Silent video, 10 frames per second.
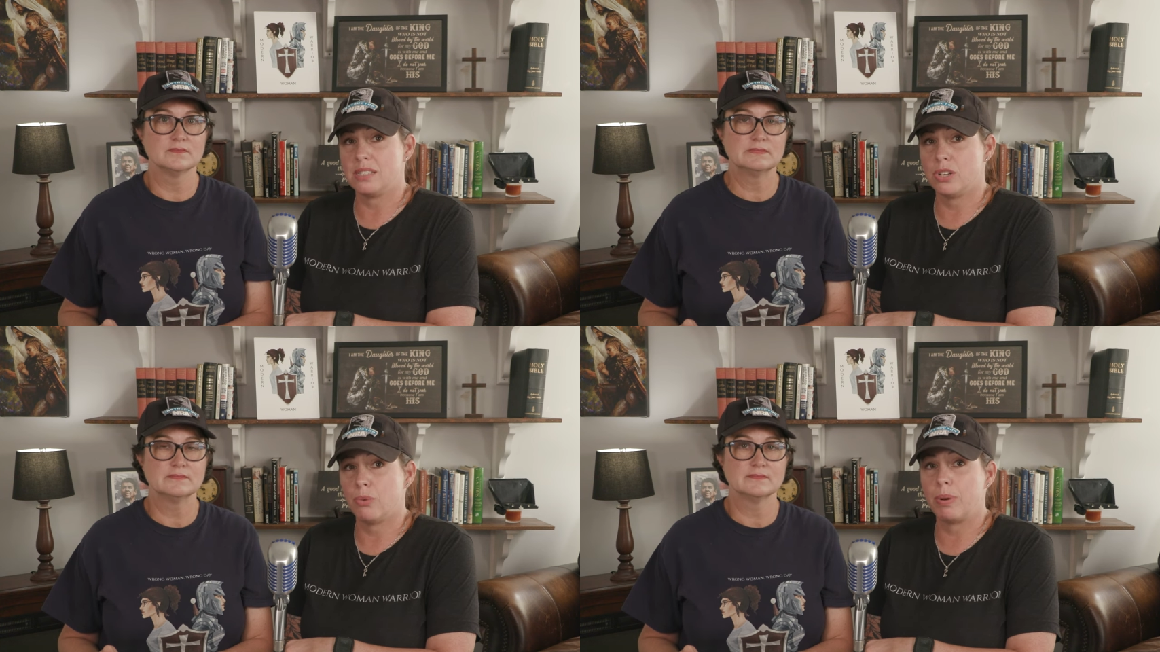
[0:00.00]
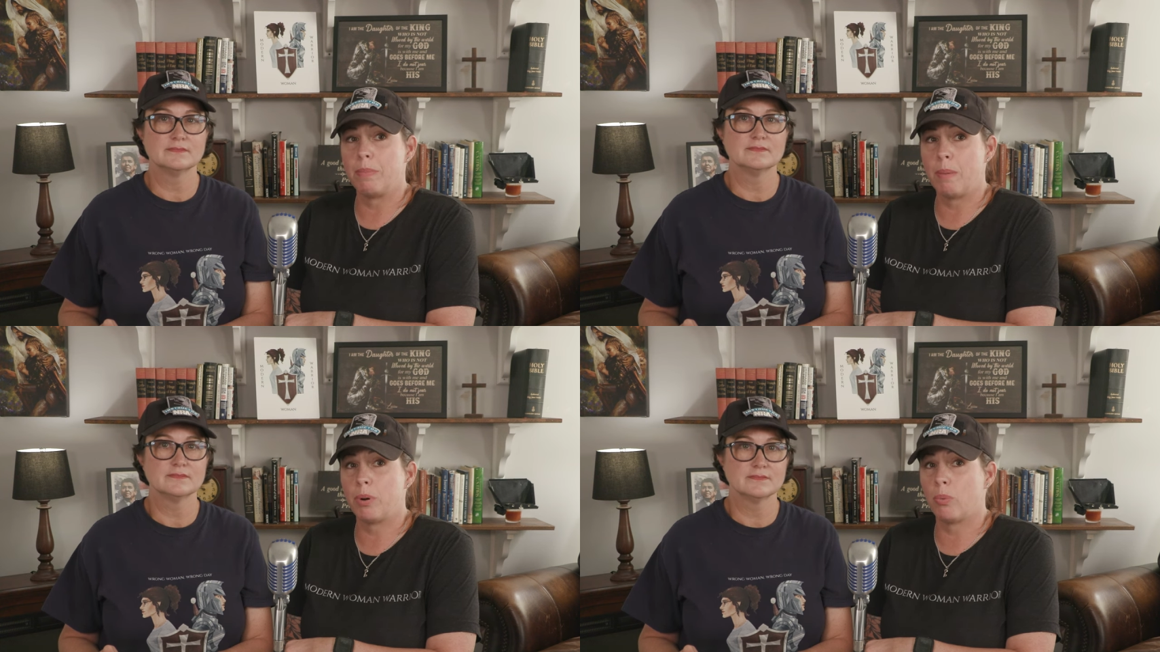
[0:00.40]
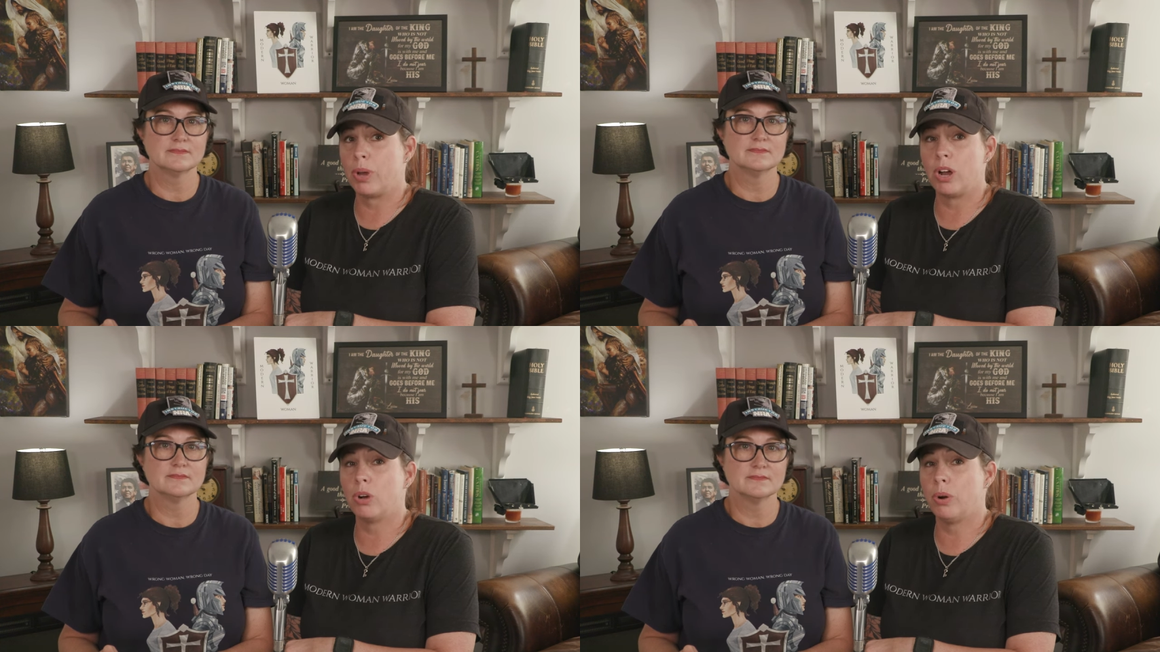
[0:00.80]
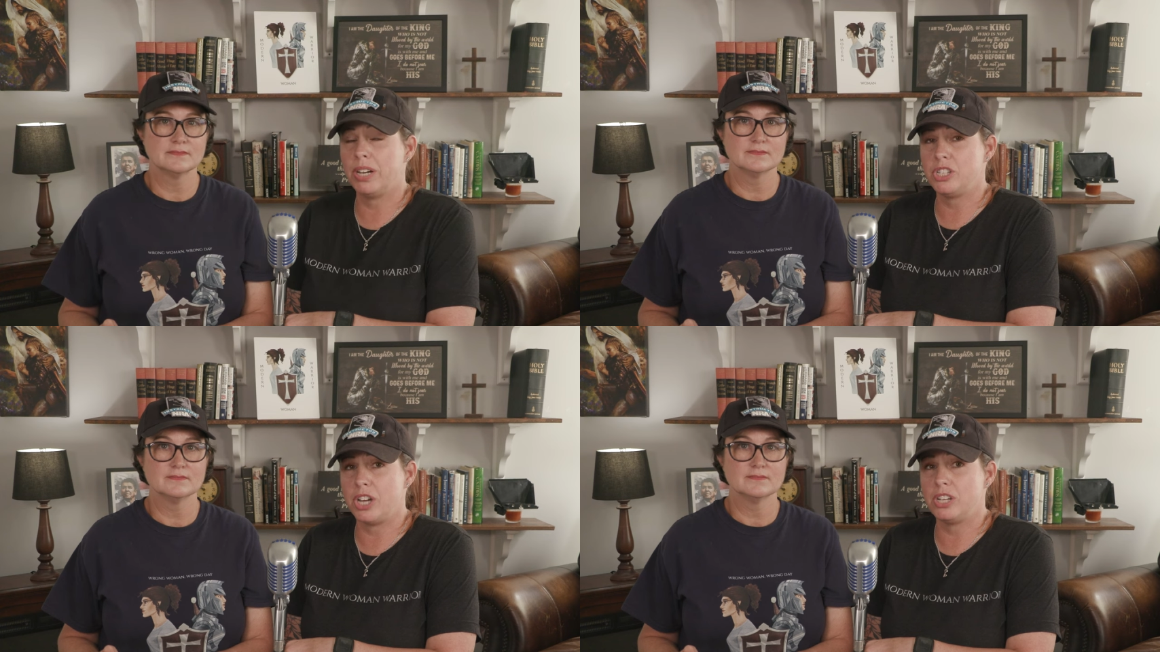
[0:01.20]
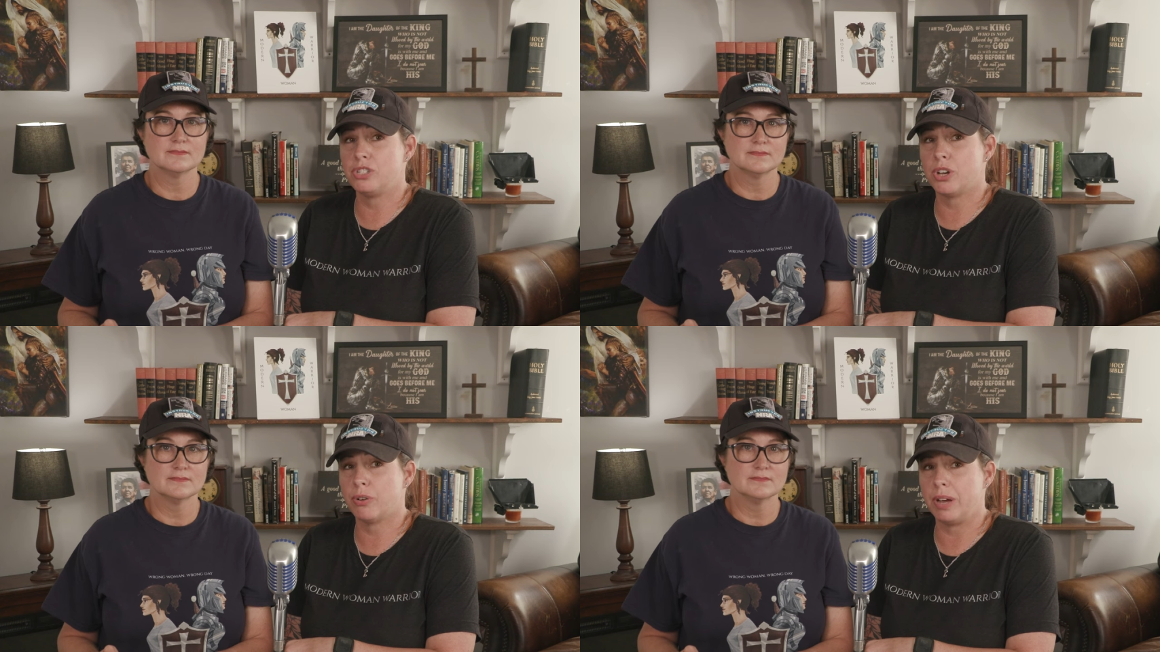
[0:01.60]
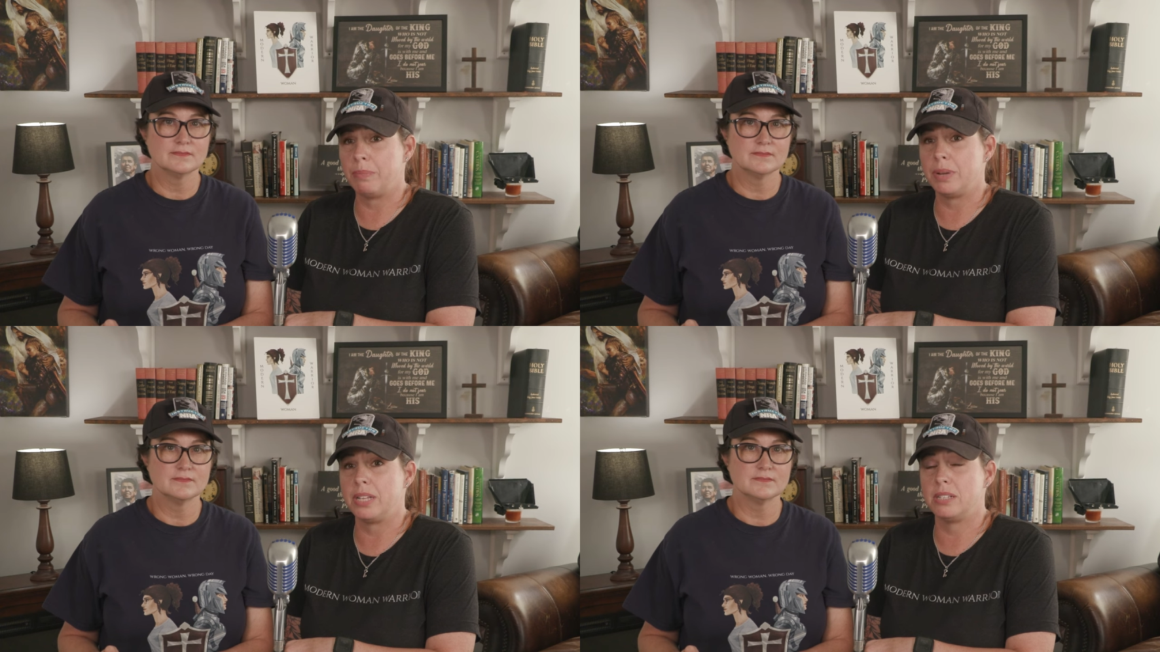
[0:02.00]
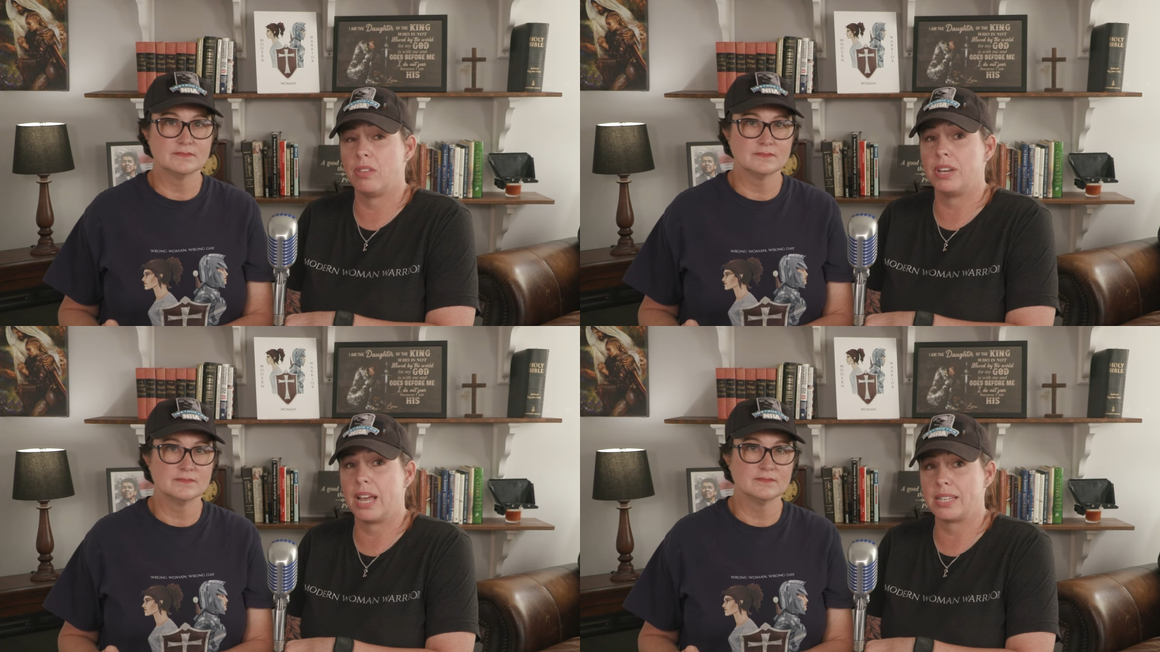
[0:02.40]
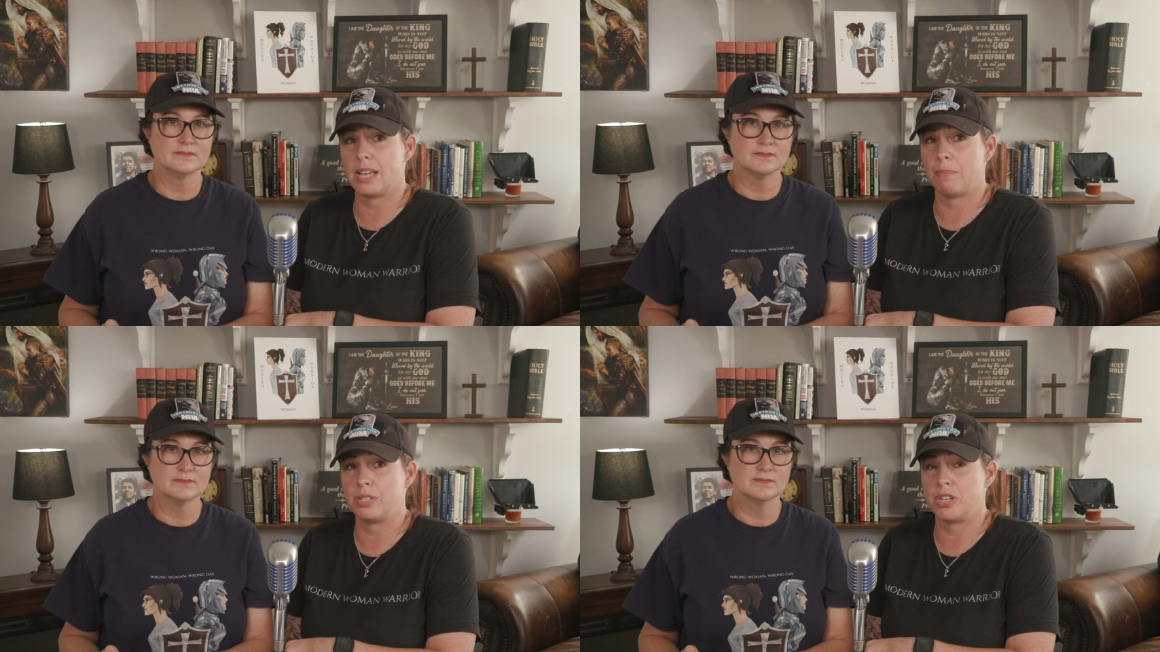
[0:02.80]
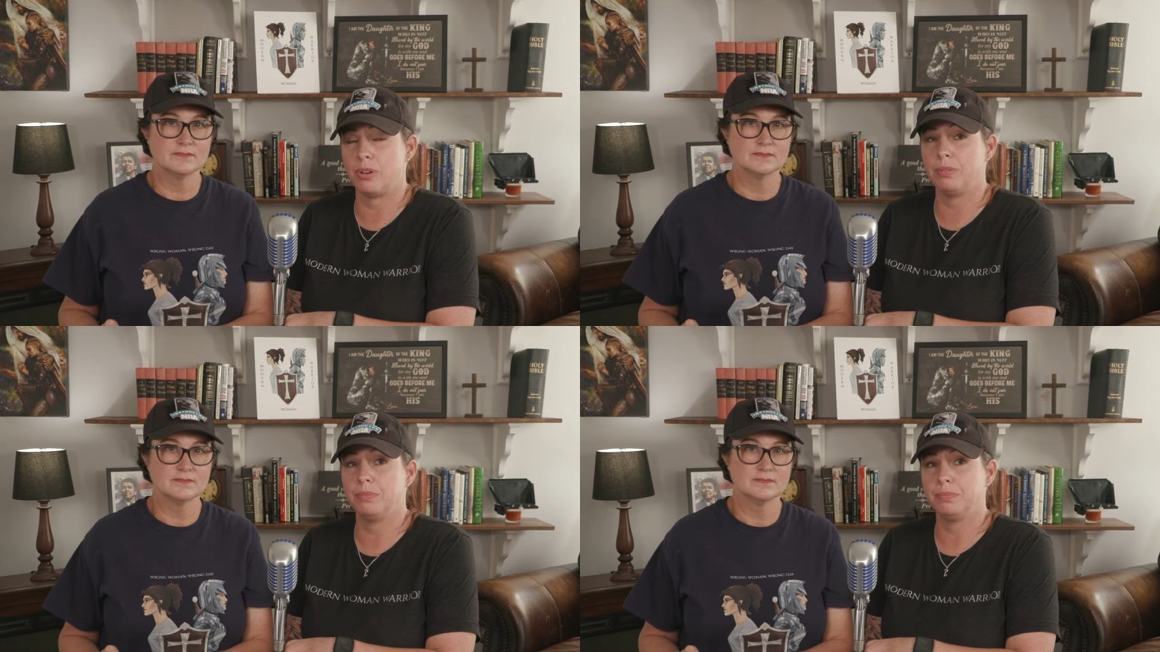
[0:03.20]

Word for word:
Speaker 1: Remember, we aren't going to change their grip until the next episode.